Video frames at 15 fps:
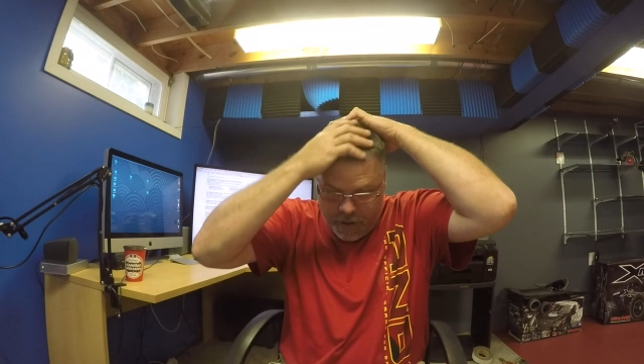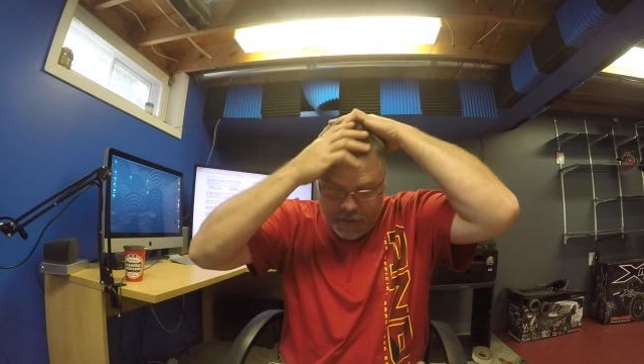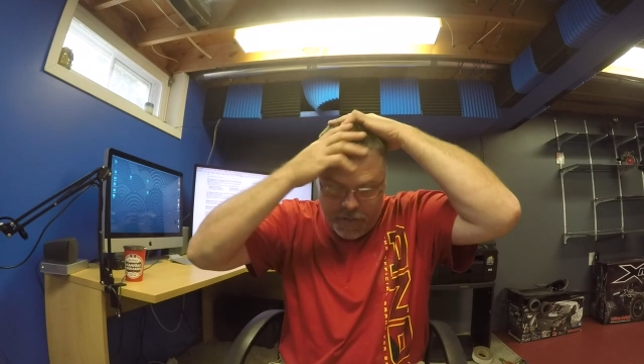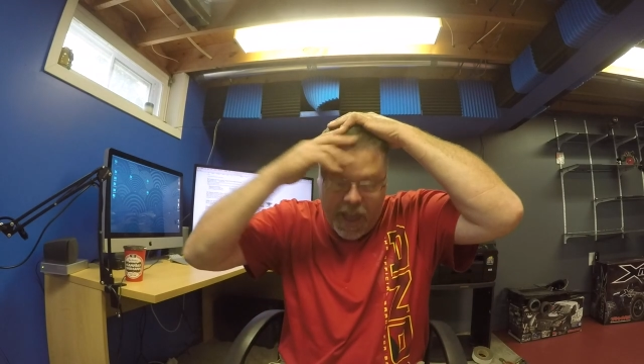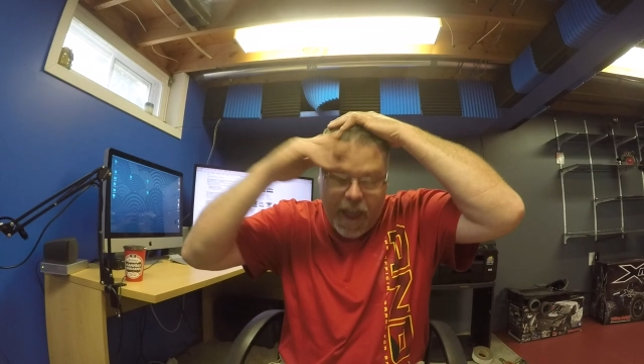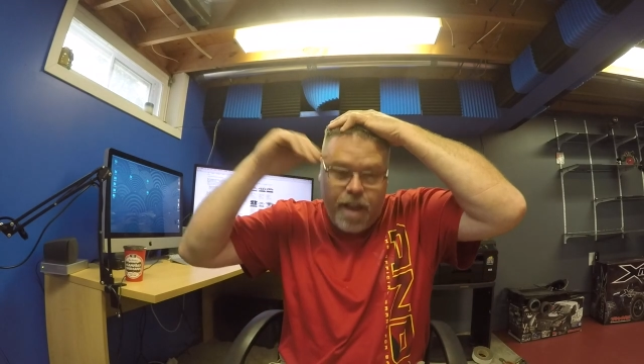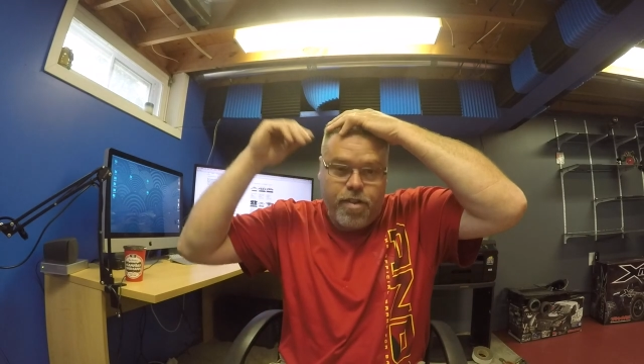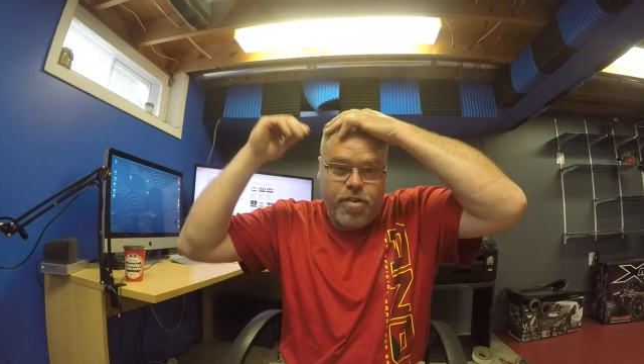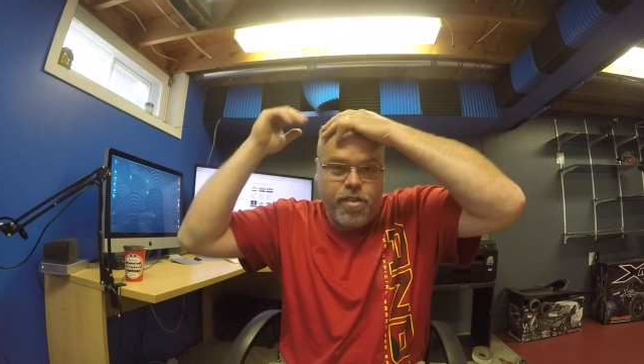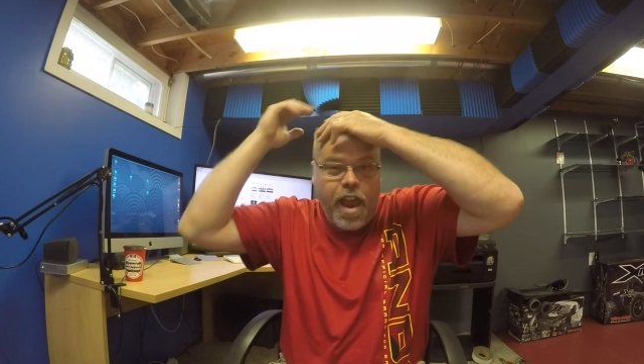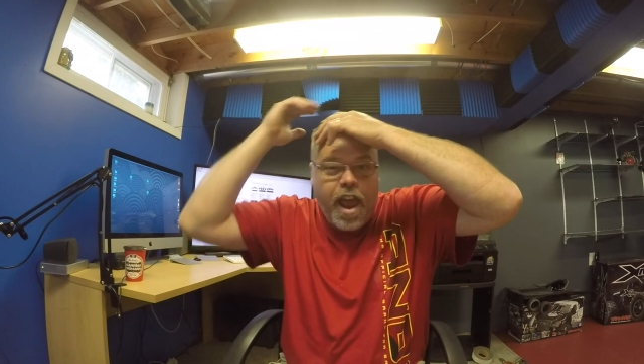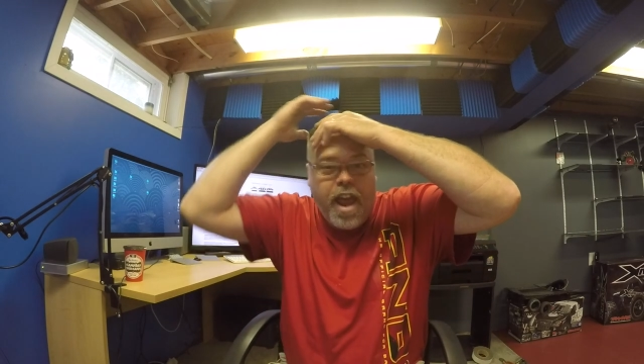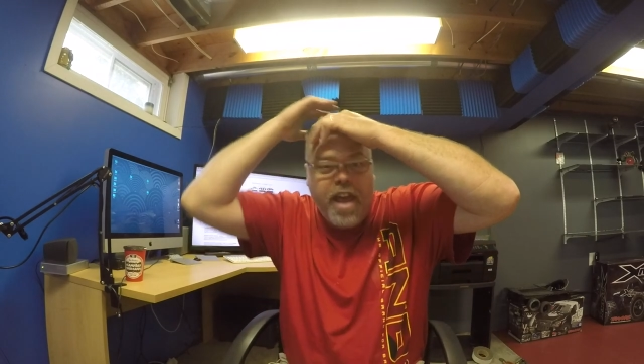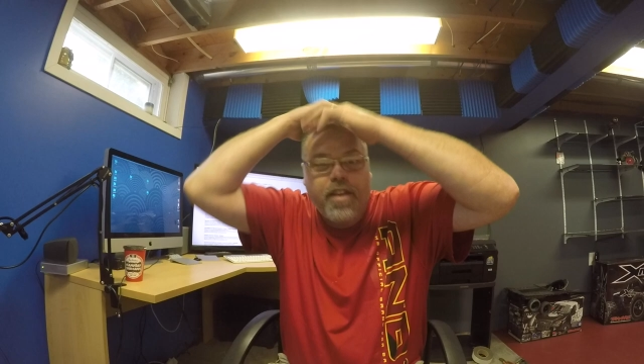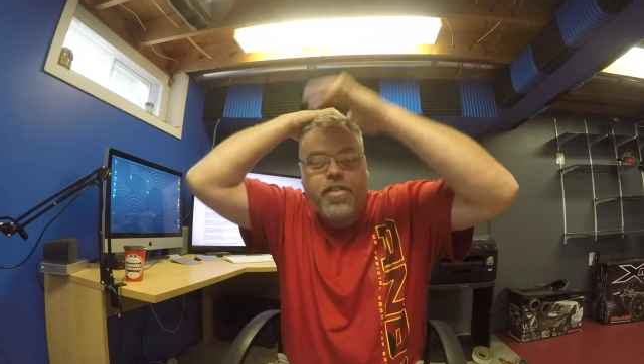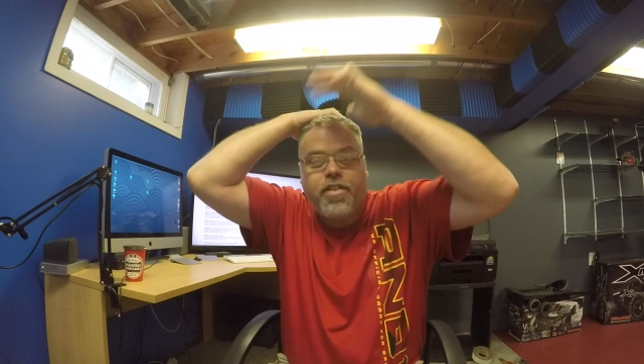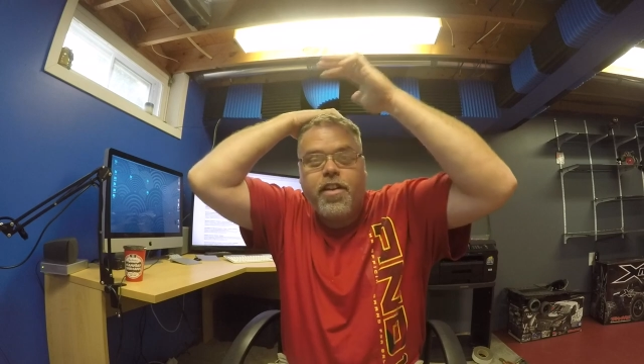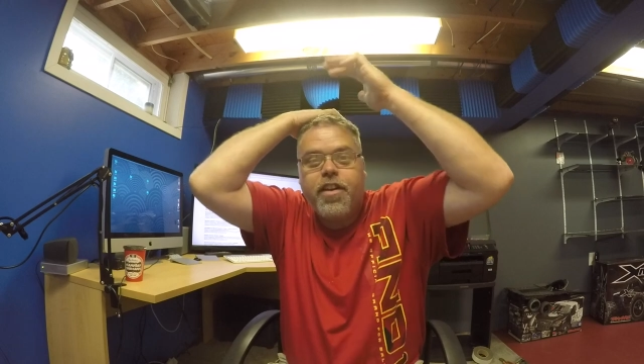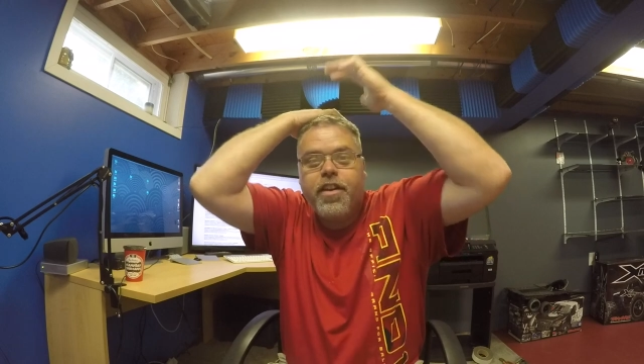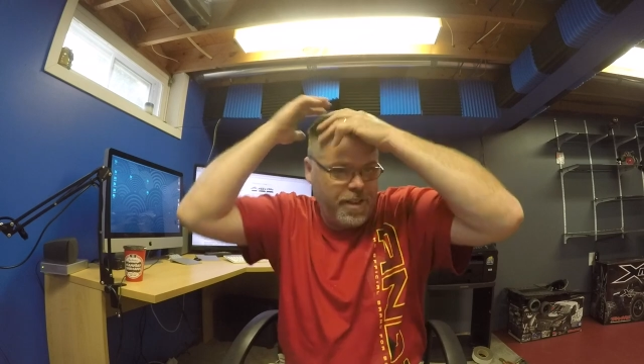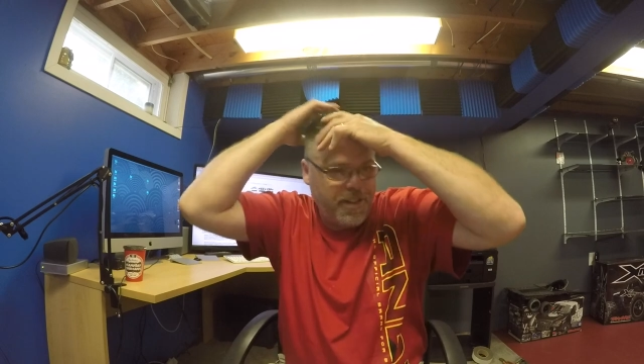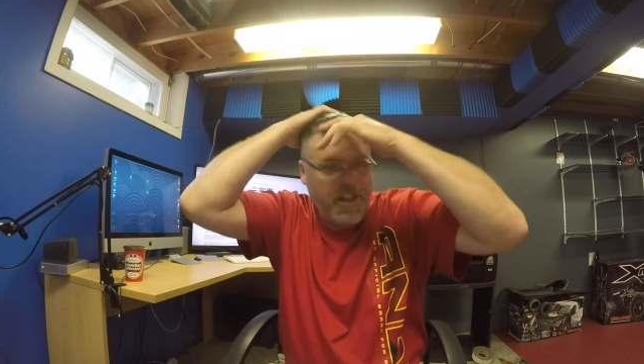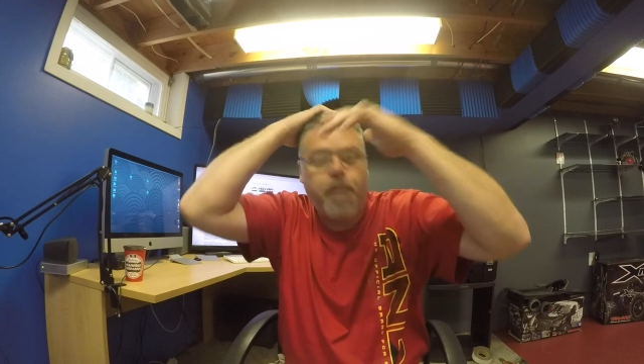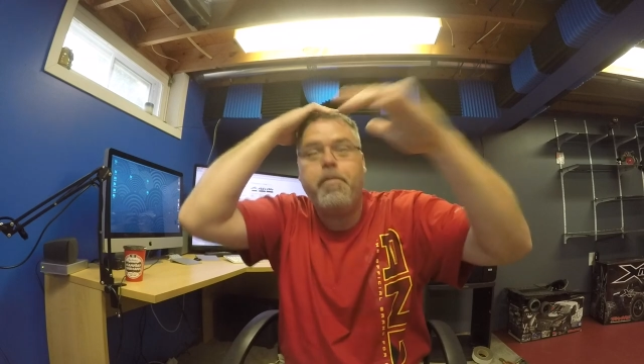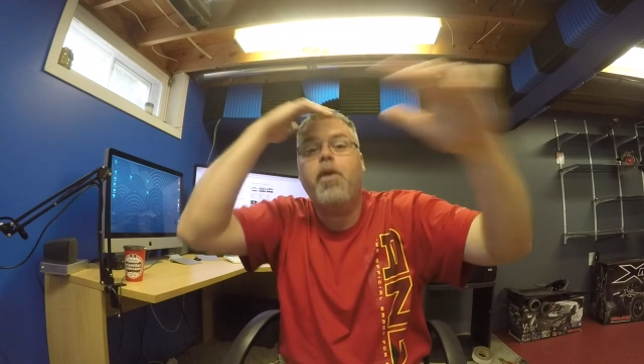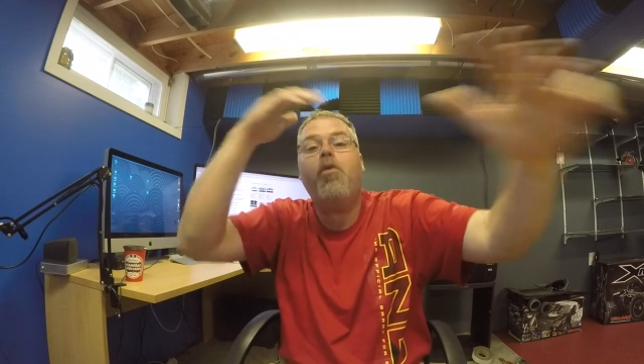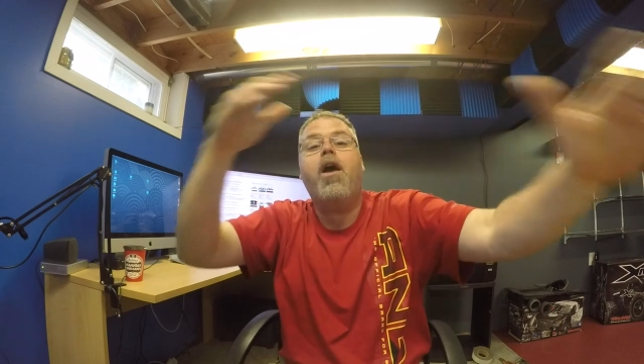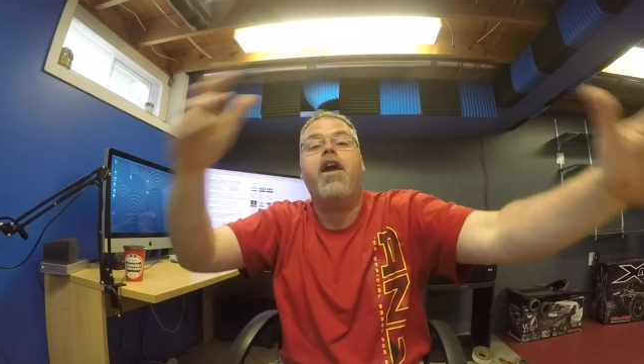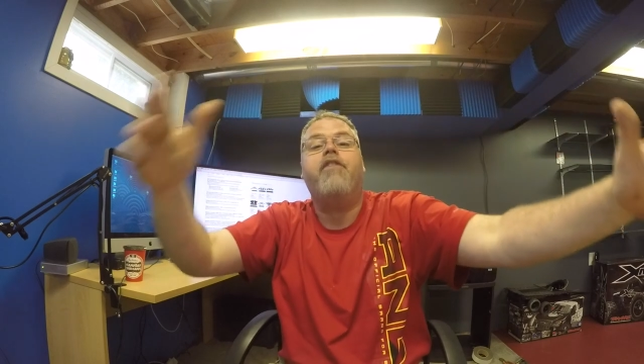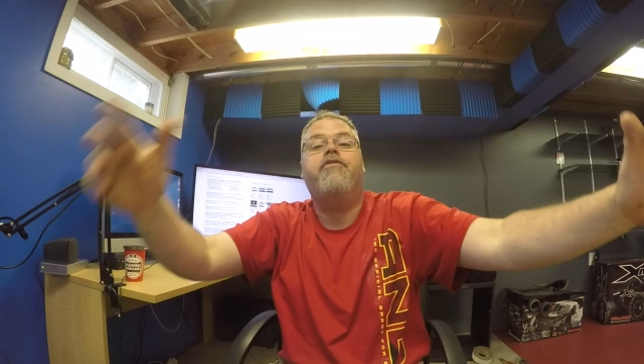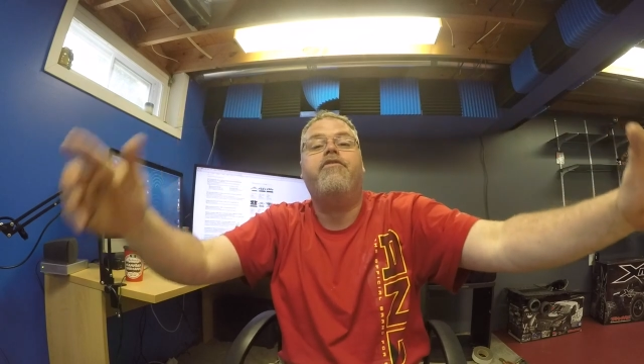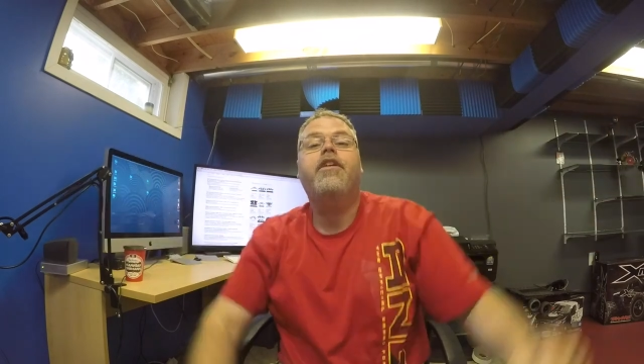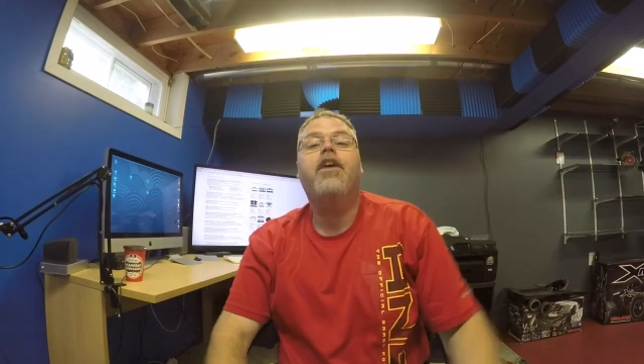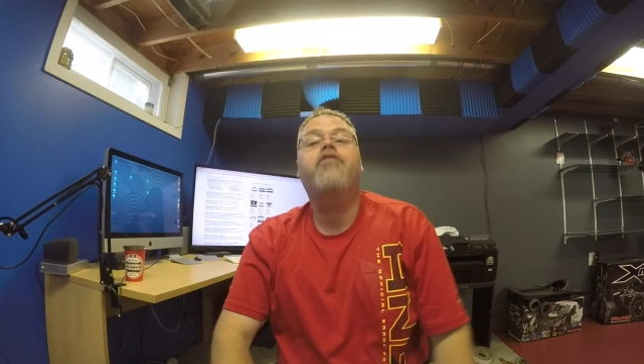Thanks, Deez. Not my wife.